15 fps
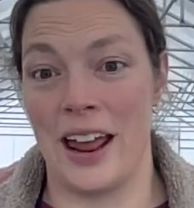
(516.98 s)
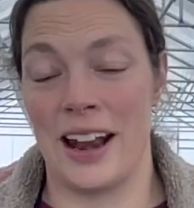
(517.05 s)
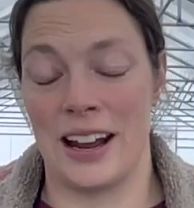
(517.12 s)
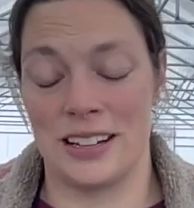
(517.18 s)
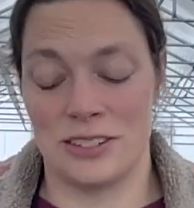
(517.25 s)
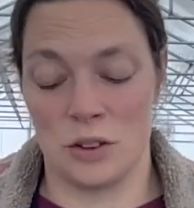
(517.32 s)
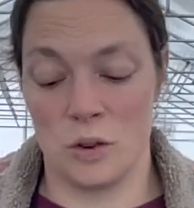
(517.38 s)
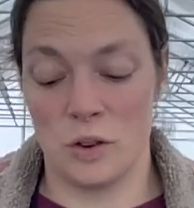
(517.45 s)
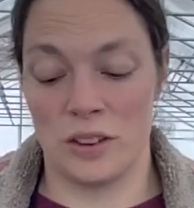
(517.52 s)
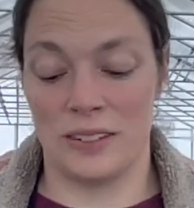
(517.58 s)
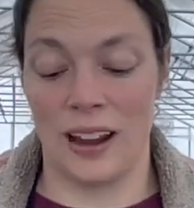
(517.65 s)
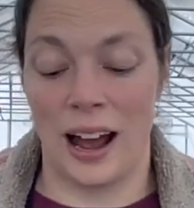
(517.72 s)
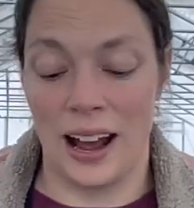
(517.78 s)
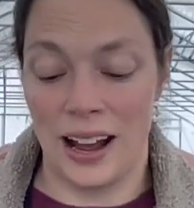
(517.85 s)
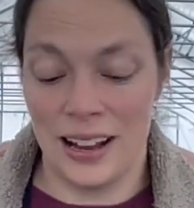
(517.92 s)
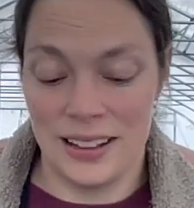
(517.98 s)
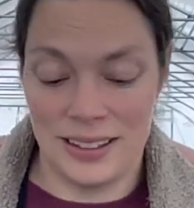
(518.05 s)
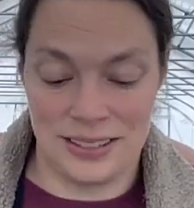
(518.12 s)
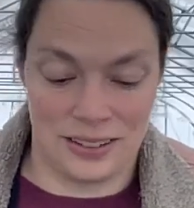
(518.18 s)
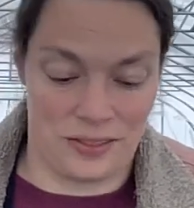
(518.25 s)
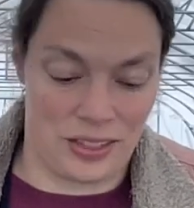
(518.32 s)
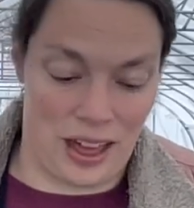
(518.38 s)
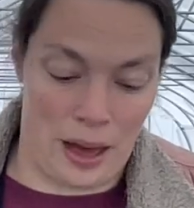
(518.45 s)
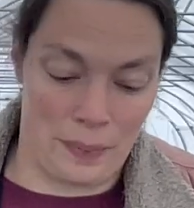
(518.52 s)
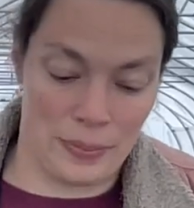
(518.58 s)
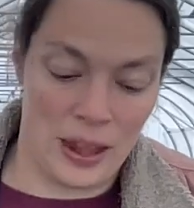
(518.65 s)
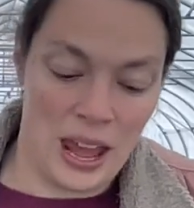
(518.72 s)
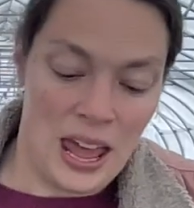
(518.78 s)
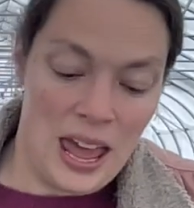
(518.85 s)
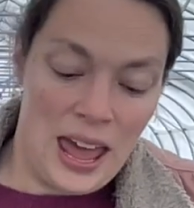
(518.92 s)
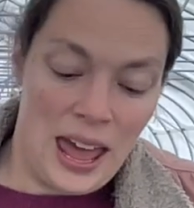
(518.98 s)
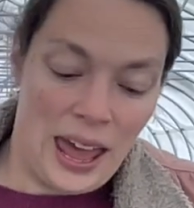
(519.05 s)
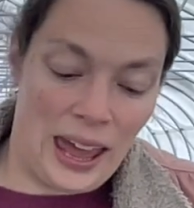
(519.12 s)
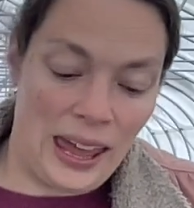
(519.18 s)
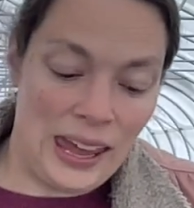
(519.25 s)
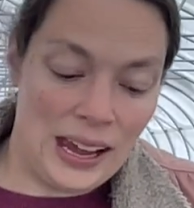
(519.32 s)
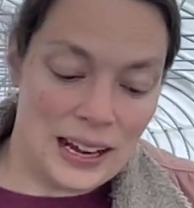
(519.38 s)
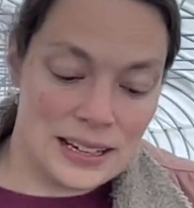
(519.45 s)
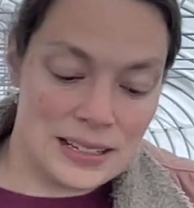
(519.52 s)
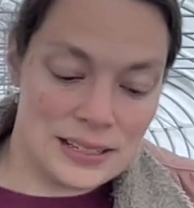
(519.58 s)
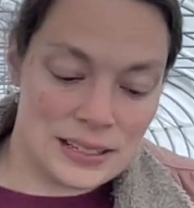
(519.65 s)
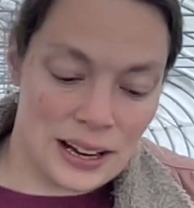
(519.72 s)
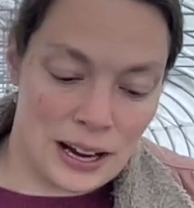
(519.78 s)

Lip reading: and I sold tons of them. And